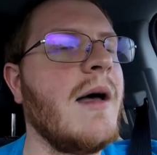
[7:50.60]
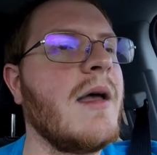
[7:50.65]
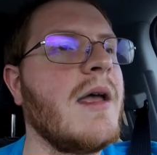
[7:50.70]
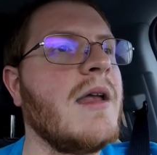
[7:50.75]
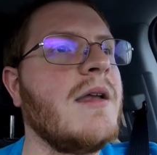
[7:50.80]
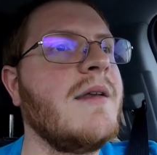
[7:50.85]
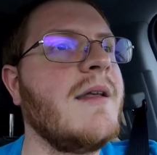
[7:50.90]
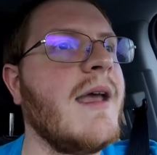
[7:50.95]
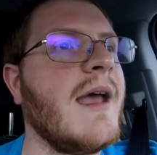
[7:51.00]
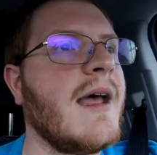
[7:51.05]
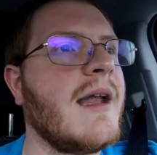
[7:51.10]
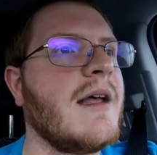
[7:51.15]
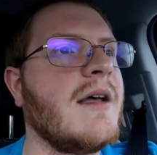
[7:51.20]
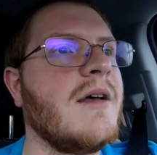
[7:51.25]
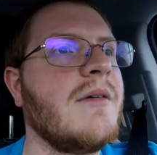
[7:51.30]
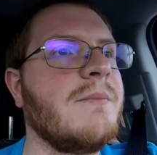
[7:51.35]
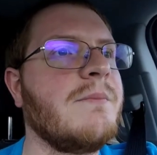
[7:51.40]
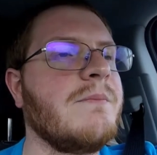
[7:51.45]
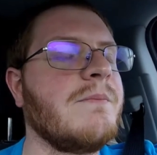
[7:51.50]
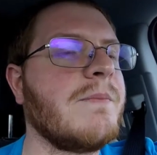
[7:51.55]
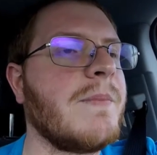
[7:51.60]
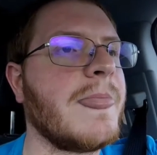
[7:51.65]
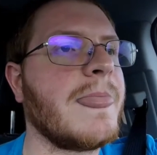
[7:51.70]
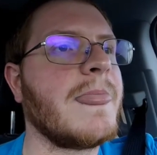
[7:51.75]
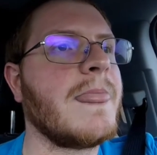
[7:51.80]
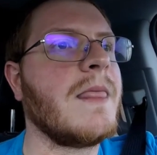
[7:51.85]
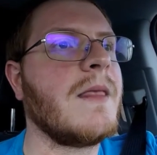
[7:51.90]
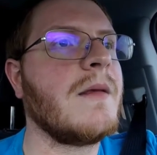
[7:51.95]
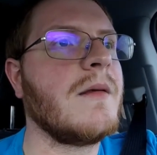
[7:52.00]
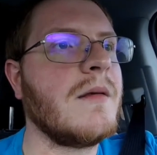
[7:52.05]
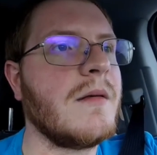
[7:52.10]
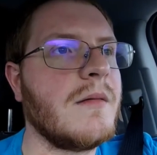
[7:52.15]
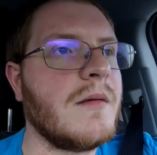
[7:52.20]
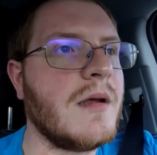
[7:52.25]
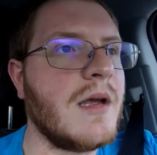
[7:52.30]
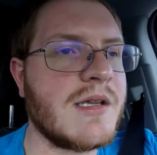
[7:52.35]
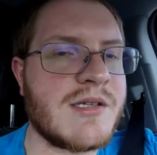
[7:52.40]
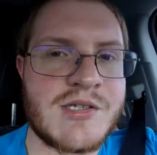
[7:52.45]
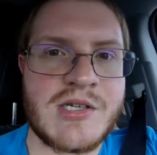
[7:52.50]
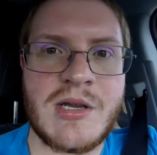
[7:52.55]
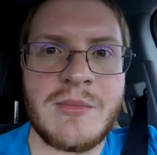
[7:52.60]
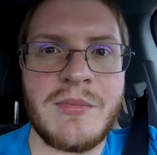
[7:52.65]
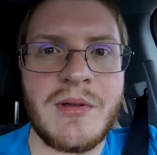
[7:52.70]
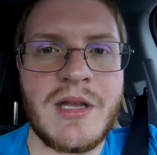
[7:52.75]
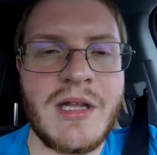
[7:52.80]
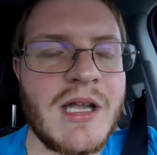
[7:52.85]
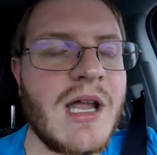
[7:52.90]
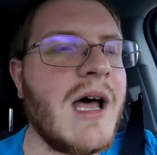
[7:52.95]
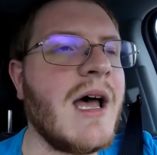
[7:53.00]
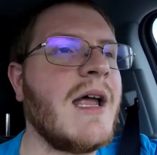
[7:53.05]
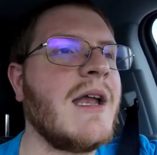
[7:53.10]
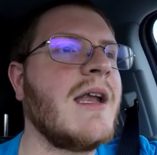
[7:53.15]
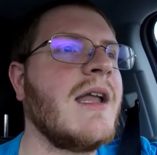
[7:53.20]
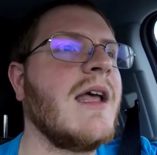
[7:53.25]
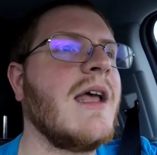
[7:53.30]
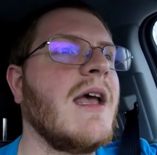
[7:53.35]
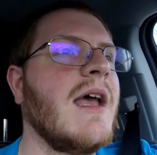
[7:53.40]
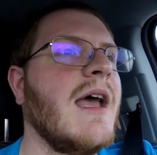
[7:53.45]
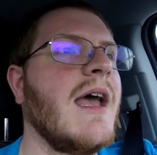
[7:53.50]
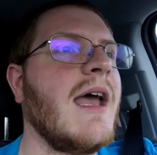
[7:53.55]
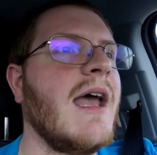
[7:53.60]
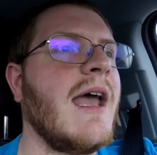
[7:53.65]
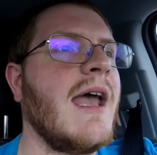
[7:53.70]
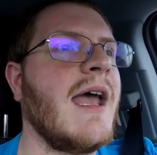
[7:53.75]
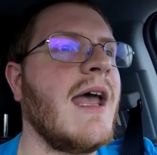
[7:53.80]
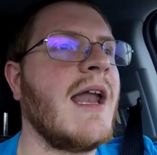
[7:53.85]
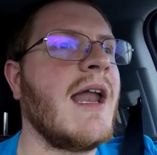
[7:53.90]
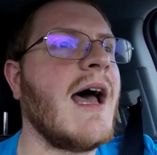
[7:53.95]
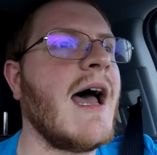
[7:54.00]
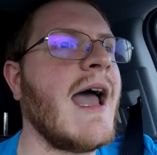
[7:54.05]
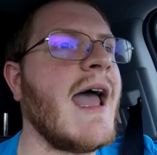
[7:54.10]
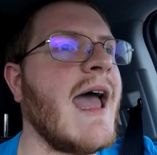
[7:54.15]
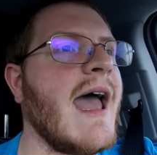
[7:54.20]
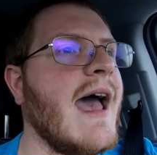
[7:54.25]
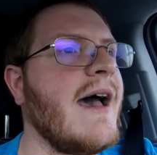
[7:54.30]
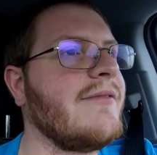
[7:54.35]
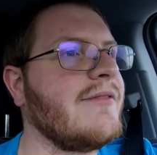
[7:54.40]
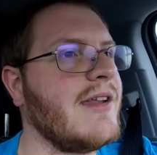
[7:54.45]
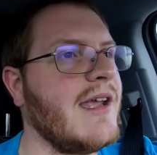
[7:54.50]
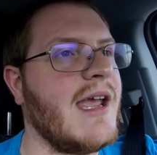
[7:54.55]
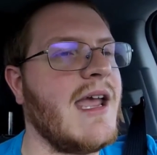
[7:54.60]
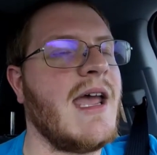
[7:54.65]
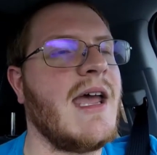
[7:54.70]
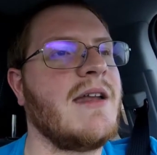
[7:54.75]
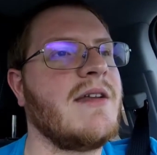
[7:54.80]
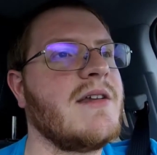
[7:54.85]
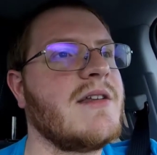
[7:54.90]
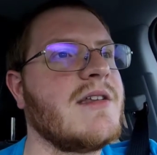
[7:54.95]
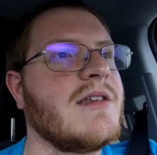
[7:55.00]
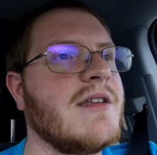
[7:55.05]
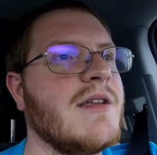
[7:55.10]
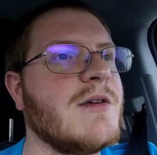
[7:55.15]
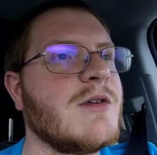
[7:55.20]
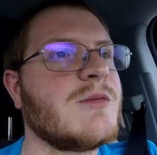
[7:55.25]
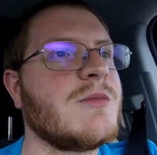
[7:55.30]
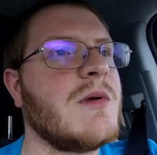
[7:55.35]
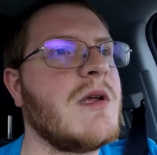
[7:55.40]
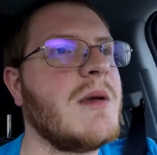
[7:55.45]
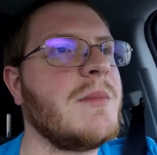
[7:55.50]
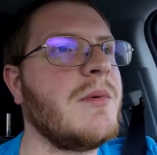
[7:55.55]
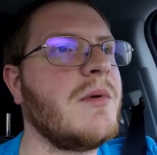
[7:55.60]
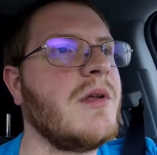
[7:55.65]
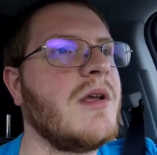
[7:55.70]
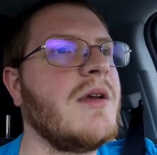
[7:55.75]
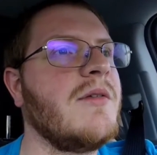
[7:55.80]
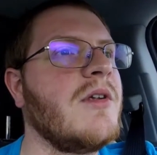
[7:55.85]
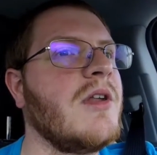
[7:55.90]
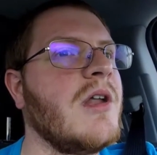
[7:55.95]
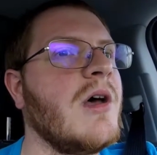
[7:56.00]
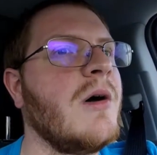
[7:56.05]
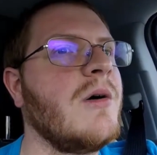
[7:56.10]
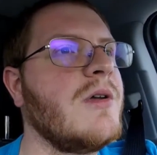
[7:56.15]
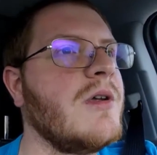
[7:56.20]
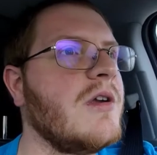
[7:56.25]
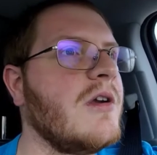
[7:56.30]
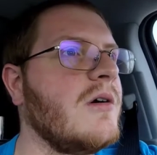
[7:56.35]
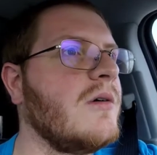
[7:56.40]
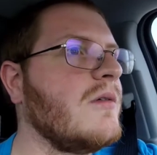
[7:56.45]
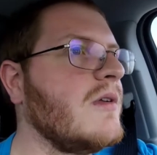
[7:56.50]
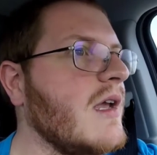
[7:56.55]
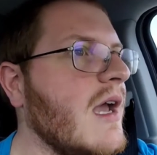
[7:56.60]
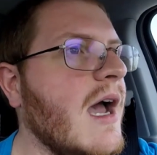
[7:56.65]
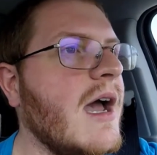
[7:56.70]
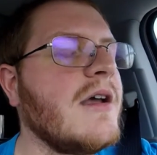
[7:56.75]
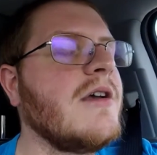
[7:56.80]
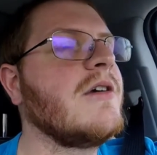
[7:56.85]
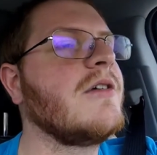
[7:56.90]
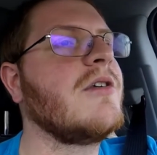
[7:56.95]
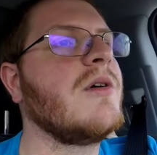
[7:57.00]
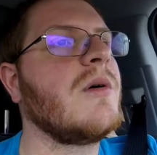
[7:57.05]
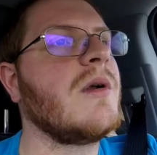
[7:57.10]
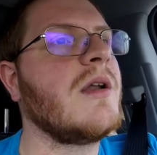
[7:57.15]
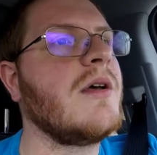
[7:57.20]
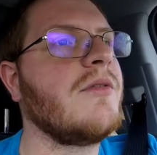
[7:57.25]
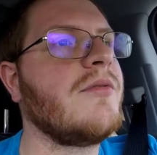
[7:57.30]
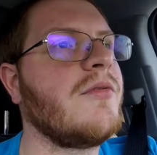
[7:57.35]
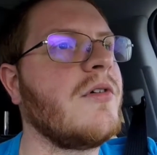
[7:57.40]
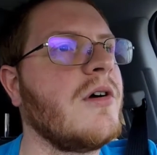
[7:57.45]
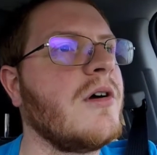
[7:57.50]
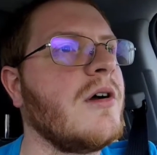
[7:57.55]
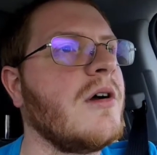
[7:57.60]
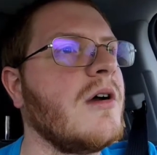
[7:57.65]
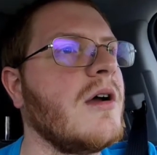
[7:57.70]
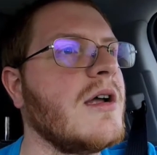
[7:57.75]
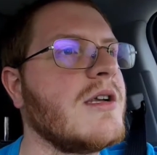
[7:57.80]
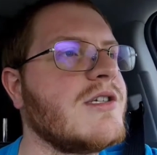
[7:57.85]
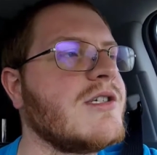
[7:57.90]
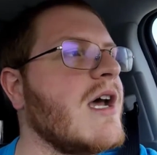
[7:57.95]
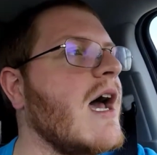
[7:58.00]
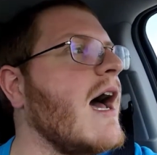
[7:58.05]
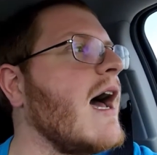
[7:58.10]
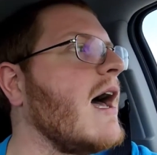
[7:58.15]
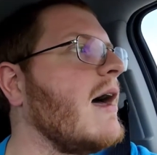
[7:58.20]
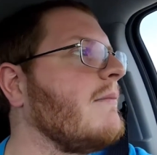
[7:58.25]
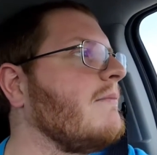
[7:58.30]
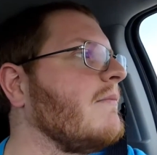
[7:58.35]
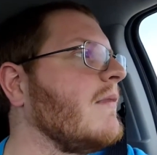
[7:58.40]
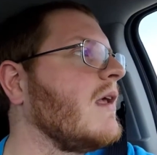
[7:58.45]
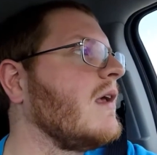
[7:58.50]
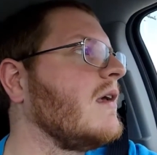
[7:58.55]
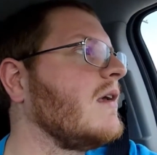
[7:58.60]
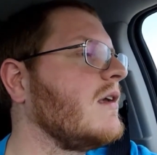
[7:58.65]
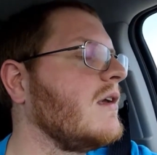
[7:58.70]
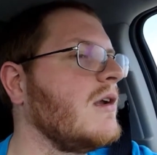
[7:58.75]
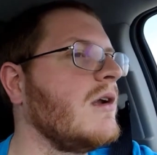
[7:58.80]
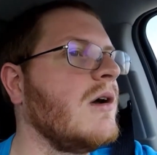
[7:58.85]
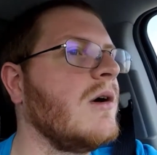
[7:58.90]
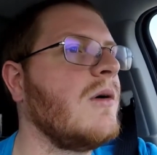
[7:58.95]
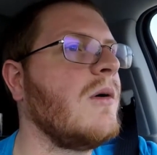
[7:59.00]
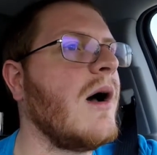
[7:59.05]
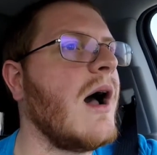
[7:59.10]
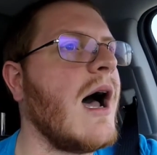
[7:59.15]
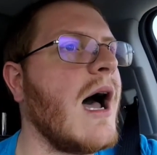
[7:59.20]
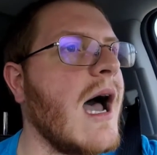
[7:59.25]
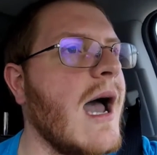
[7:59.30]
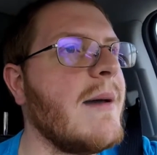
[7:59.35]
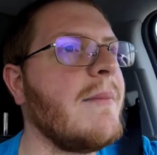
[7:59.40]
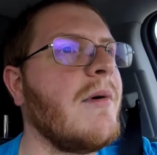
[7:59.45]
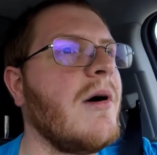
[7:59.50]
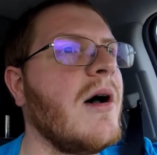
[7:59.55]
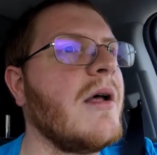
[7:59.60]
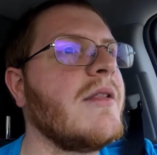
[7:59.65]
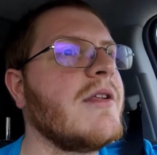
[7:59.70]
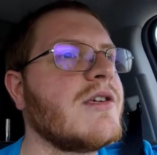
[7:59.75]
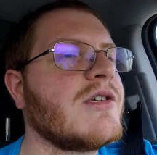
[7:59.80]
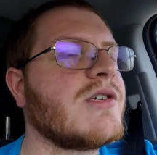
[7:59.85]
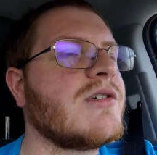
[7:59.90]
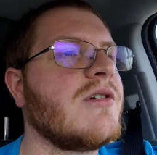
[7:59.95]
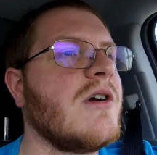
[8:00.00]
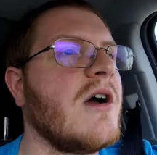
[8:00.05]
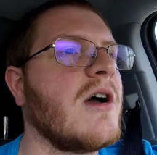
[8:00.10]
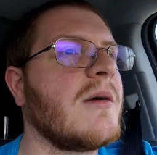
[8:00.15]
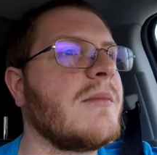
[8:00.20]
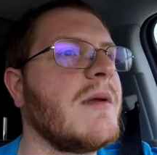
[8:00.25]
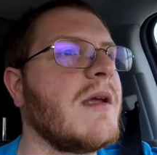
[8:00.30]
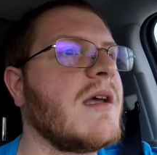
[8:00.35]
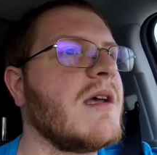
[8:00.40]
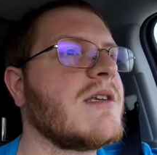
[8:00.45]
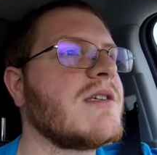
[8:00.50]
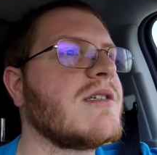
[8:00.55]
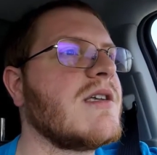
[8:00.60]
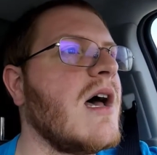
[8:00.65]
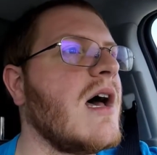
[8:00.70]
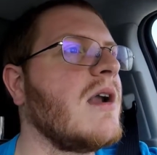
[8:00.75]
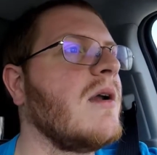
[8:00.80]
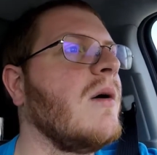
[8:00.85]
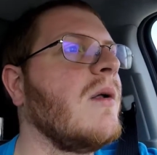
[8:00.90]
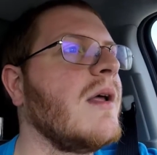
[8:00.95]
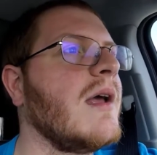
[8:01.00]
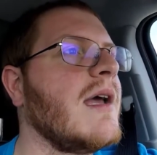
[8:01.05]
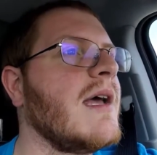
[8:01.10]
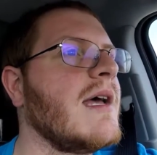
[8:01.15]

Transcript: Indiana assembly line. And I have to hand it to those people, even though, you know, yeah, you're doing it for a job. You know, I bought this truck because not only